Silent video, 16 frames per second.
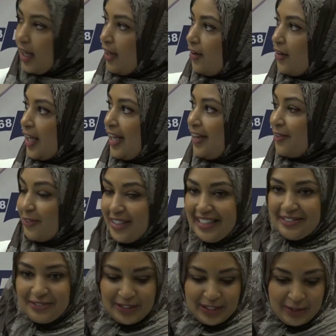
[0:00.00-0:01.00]
Okay, I'll read
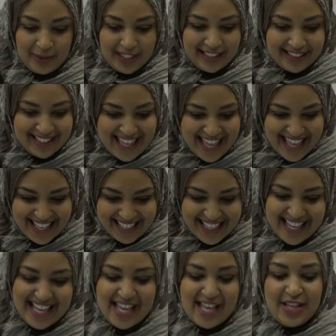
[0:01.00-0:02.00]
this really quick.
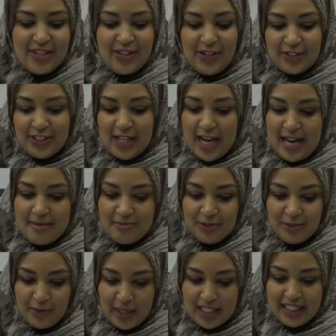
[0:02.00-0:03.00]
There are
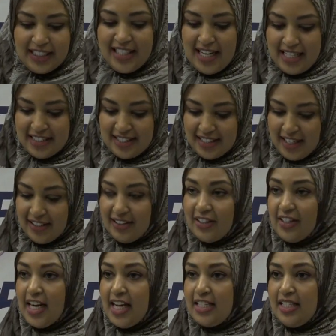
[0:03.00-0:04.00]
times when, yeah, it's not a
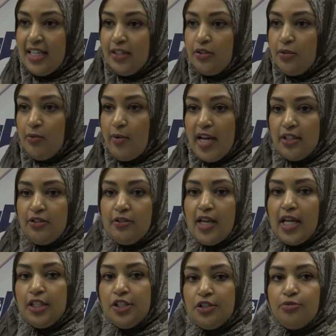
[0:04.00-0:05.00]
good idea to wait. You
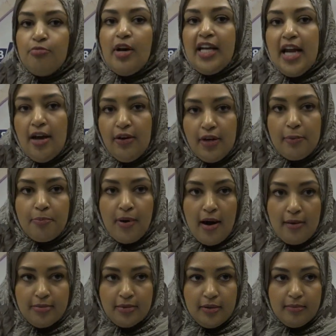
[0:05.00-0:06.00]
can't just wait out a
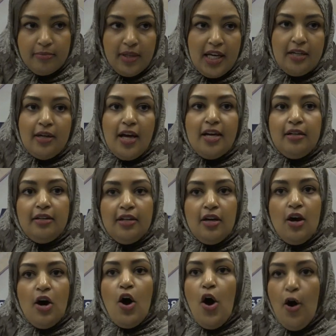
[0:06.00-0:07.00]
problem and, and
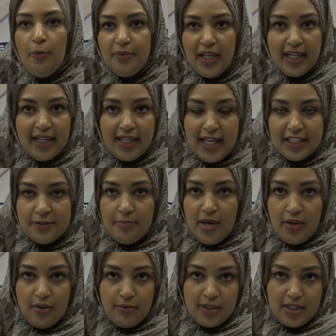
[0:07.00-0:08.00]
hope that it gets
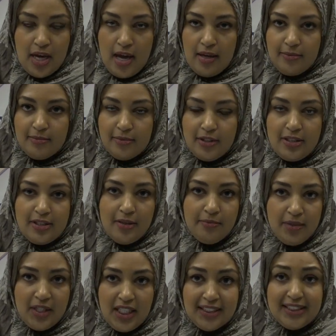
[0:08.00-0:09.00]
better with time.
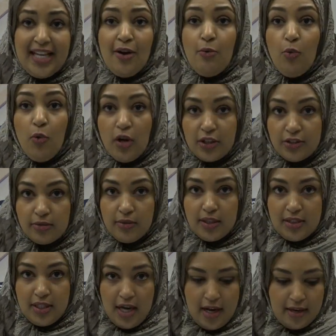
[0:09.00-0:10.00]
Some things get worse
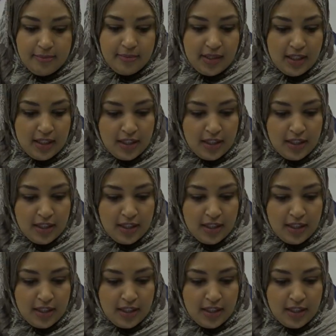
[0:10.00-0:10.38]
with time.